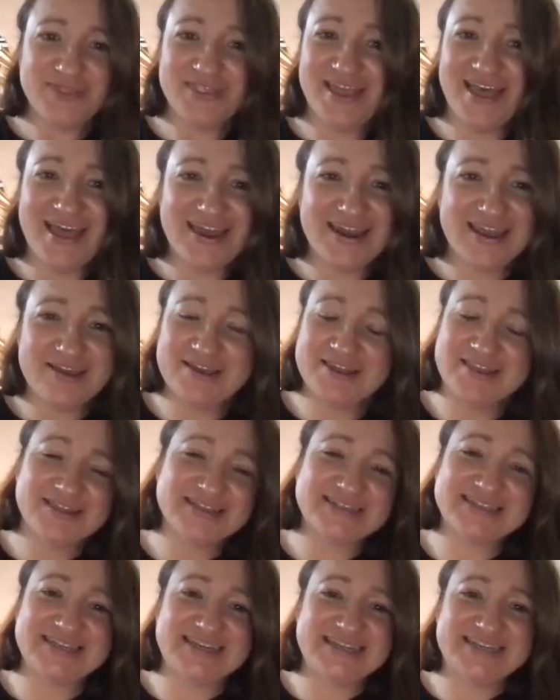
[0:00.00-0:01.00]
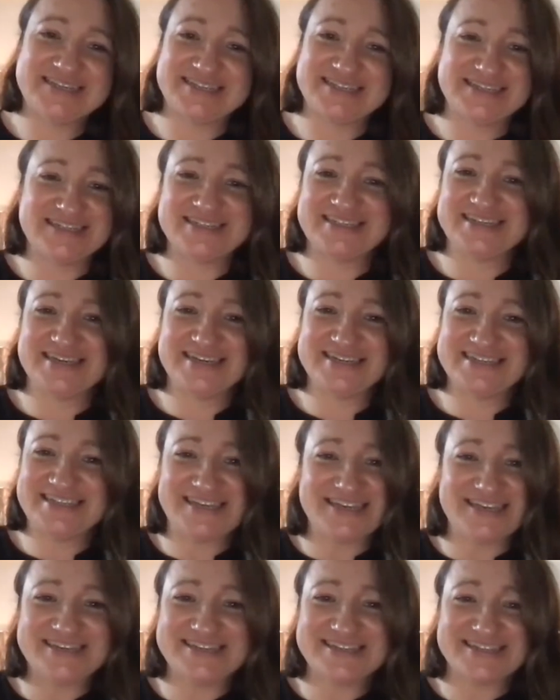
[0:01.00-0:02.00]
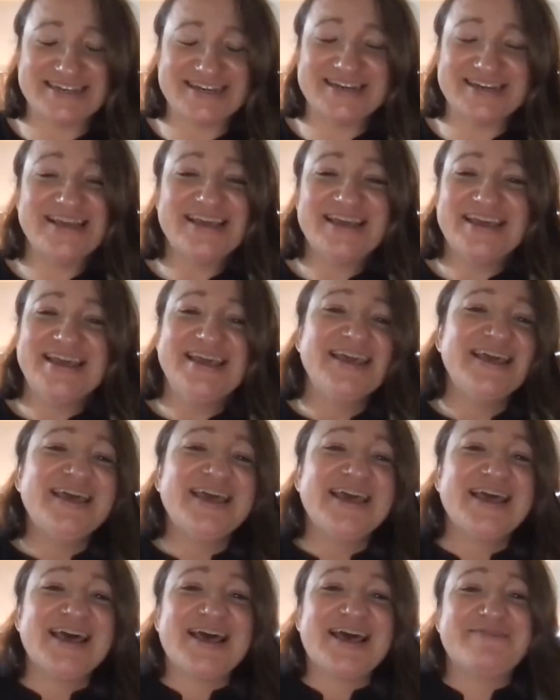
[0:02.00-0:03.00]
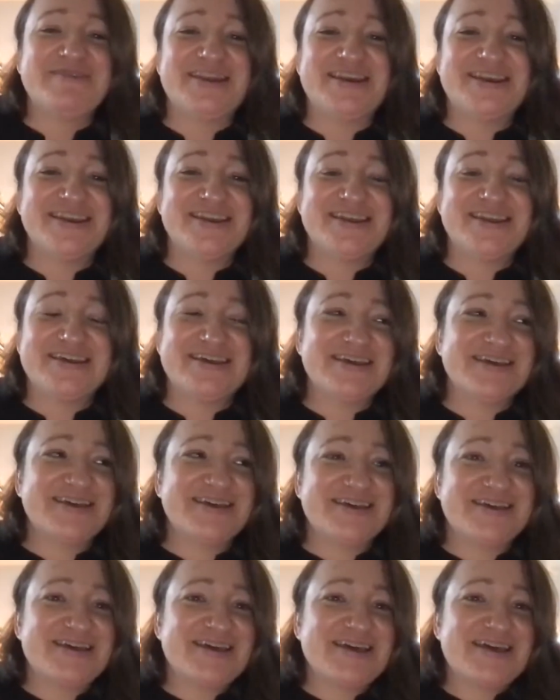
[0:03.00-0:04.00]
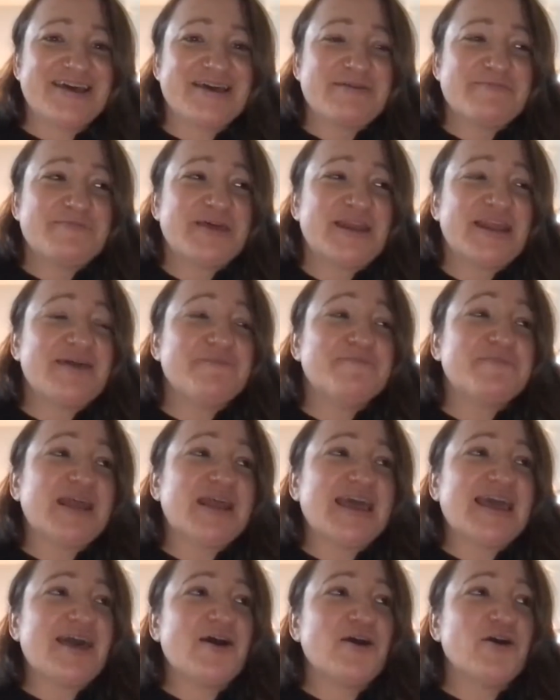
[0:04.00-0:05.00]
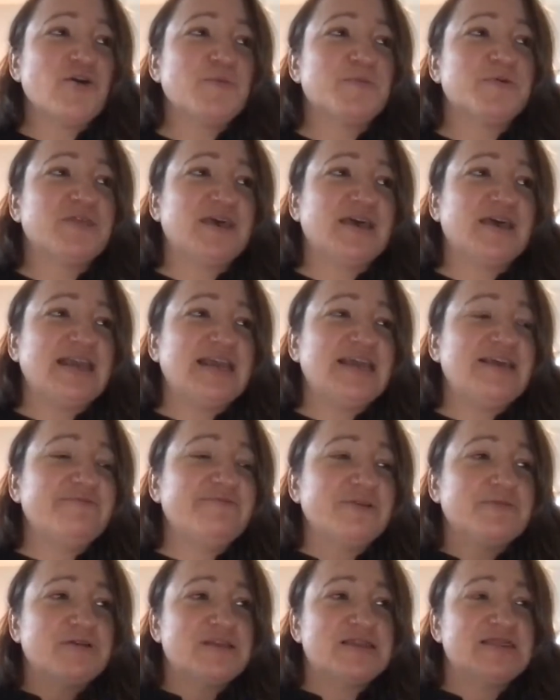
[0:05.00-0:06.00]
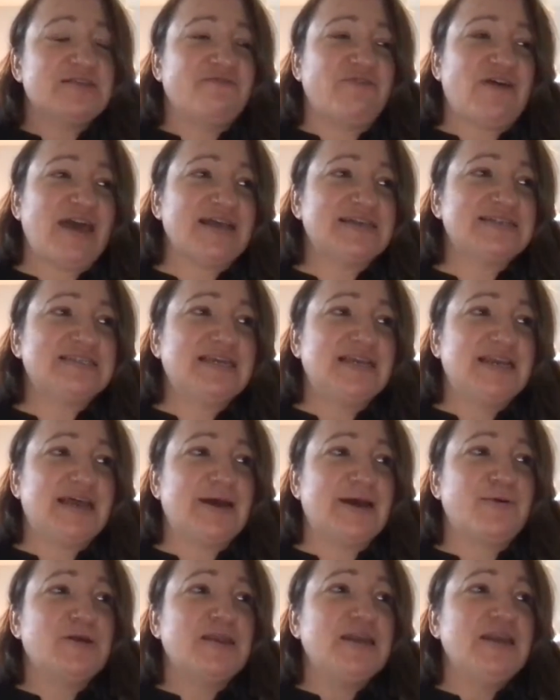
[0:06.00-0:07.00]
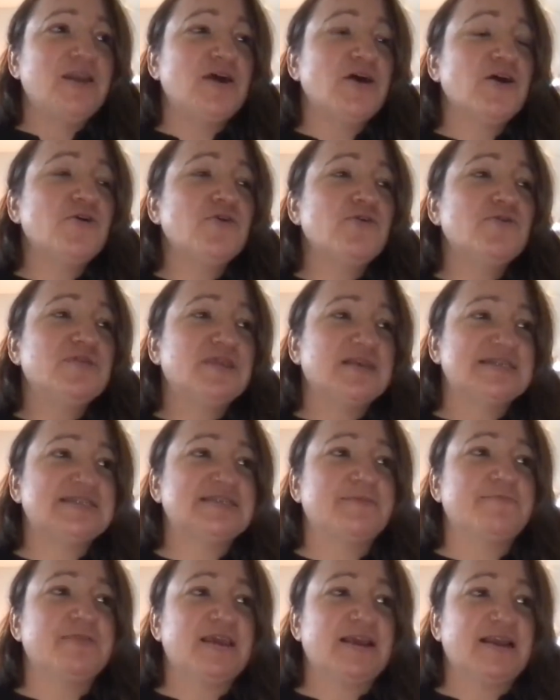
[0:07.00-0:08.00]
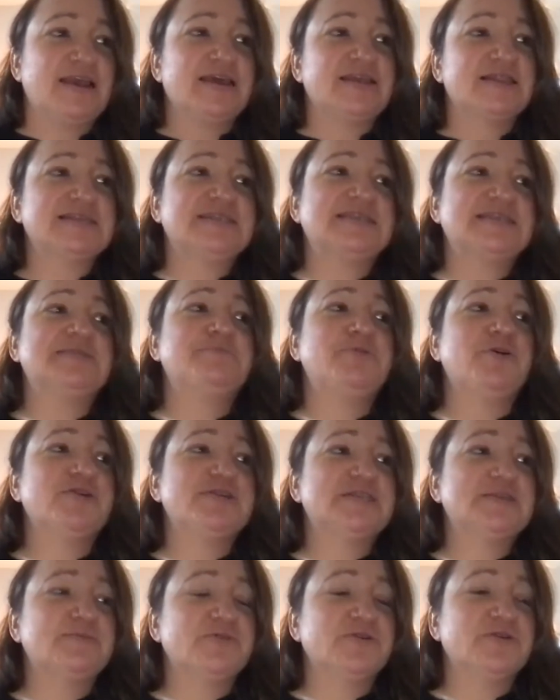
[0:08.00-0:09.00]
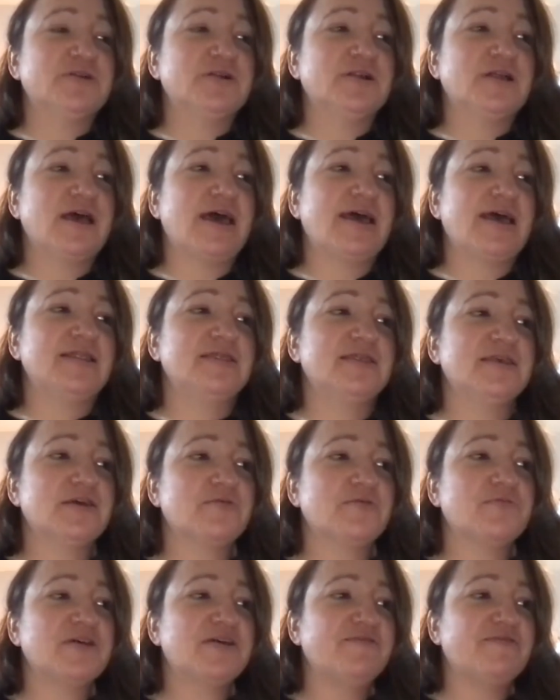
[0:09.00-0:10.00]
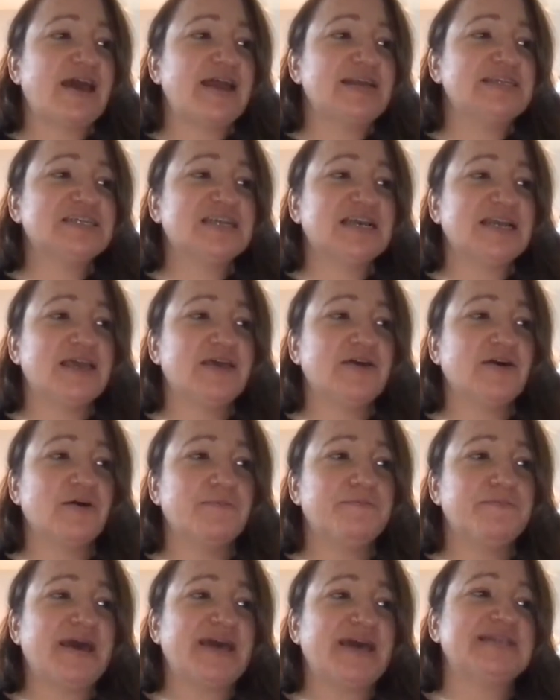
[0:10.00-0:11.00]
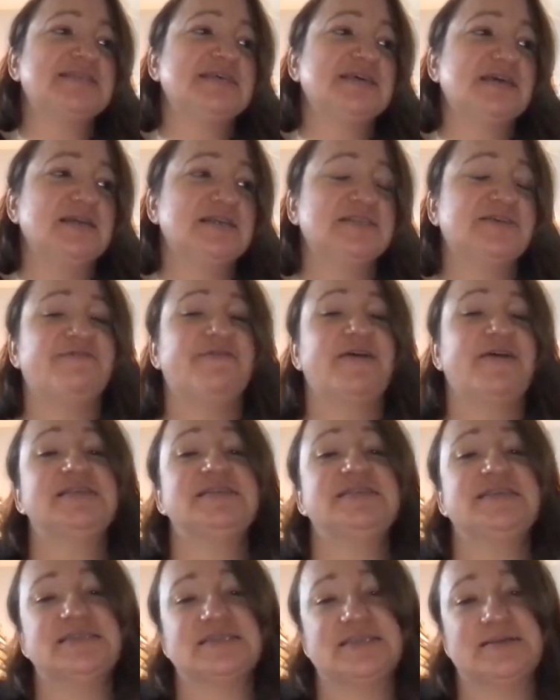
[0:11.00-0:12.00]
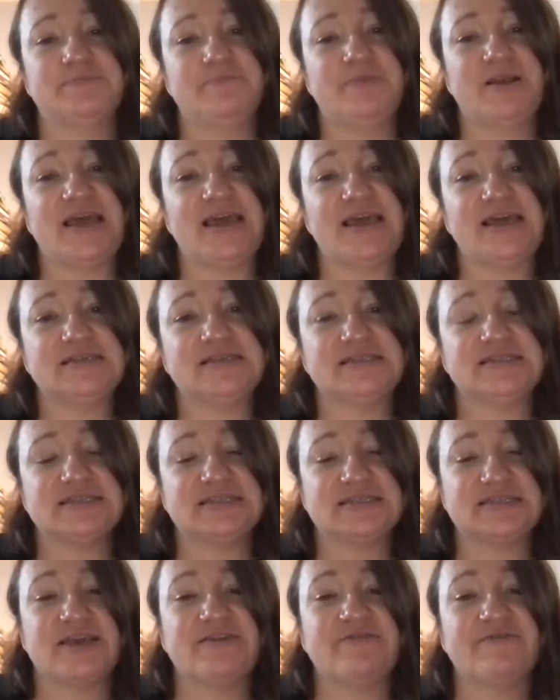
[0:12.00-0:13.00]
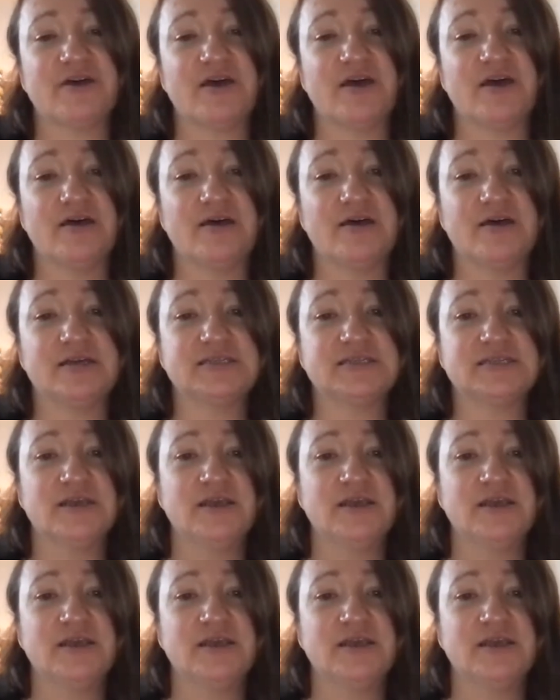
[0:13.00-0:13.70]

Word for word: and it, and the cities are deserted and i mean uh, but I, but I hope that even with the vaccine now, we know that something like this is possible, and that we've actually got better defenses in place to safeguard,